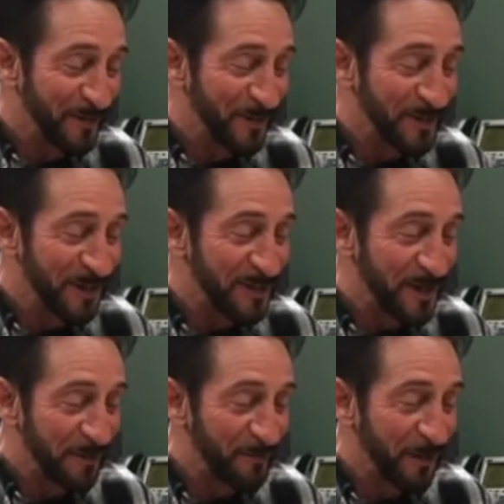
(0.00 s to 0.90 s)
always gets
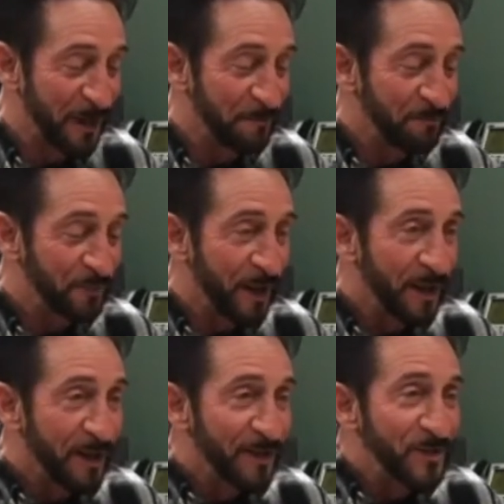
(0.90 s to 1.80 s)
kind of funny.
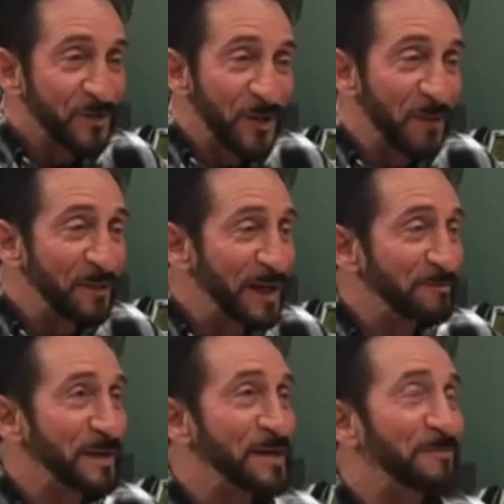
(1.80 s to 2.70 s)
There's so many
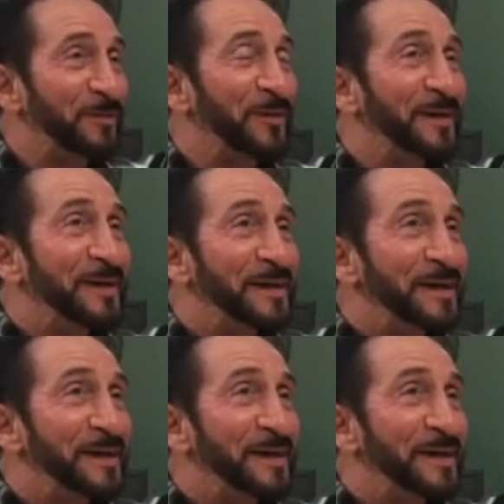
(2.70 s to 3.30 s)
people.